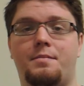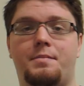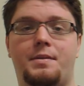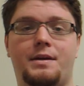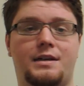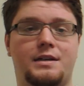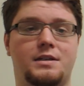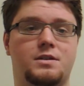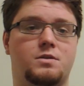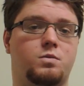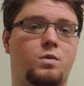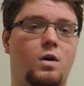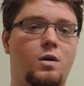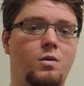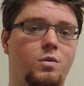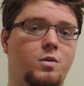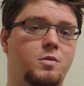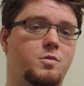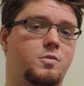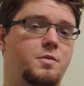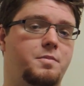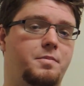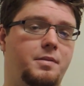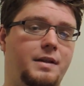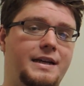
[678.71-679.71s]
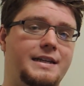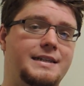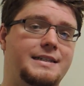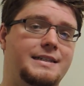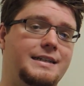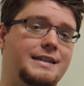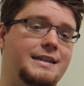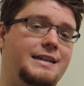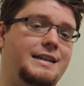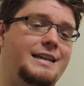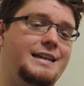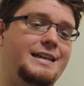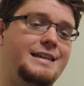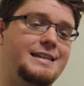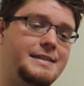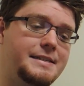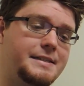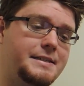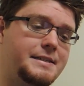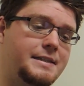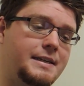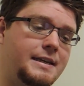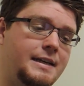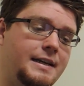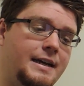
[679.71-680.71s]
because what we're replacing
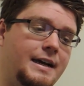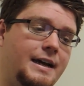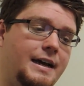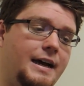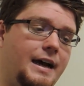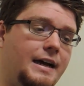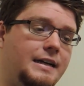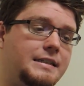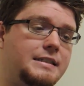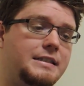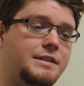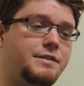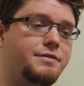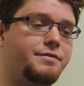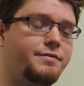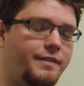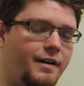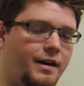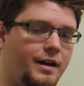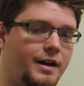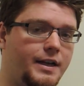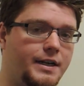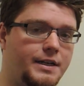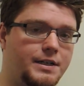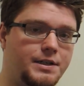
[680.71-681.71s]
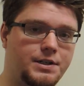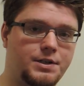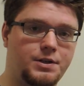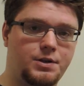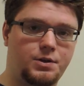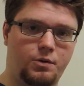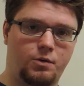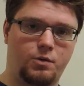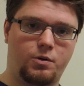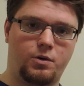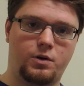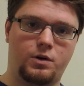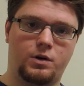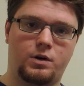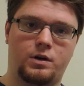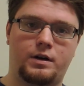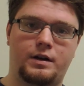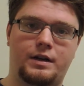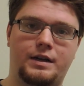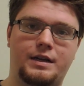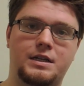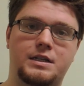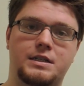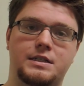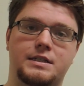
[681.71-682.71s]
is undefined or
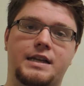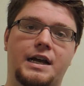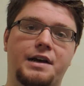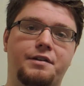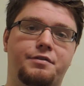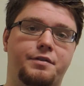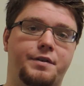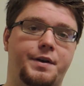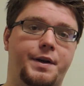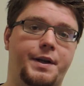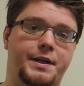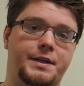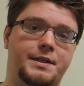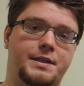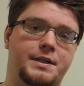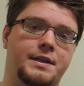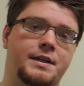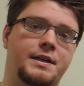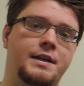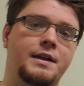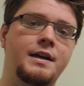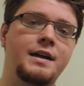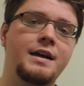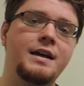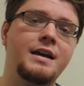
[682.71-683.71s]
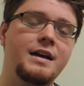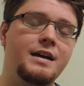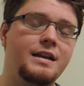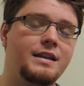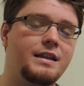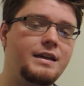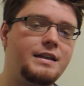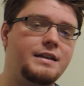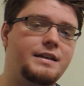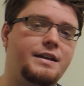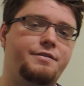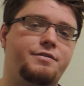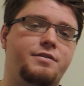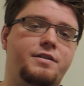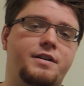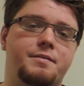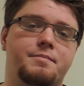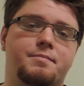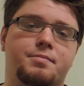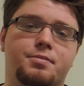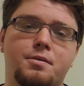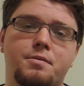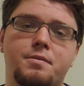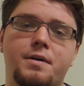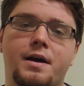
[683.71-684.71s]
indefinite. The
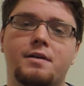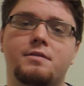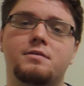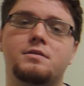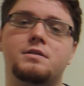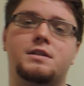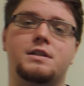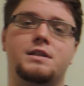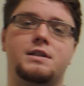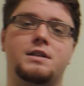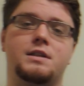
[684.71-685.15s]
indefinite pronouns